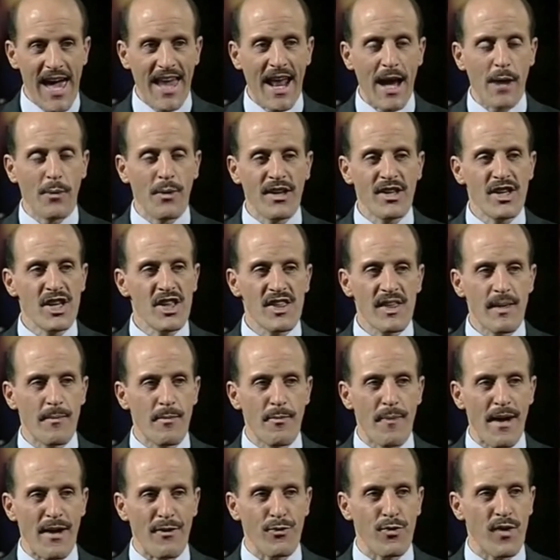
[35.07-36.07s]
And I went to
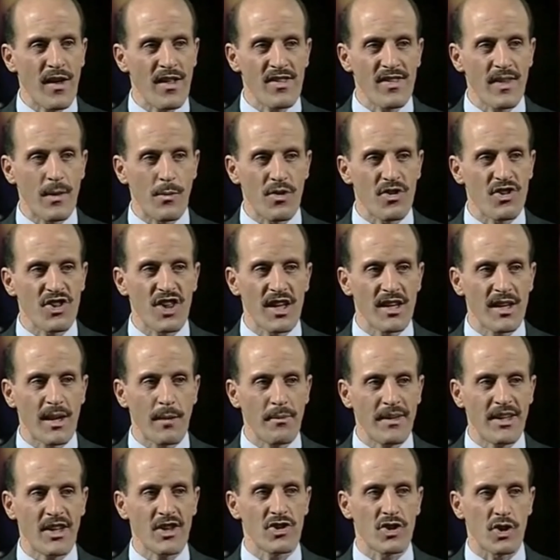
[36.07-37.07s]
some of my friends that were
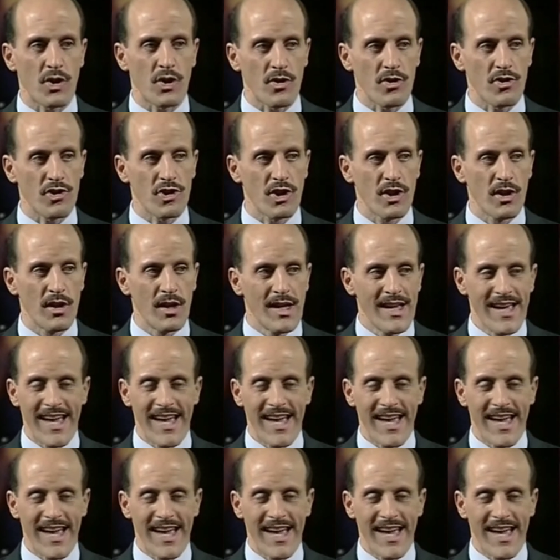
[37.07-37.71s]
Sunday ministers.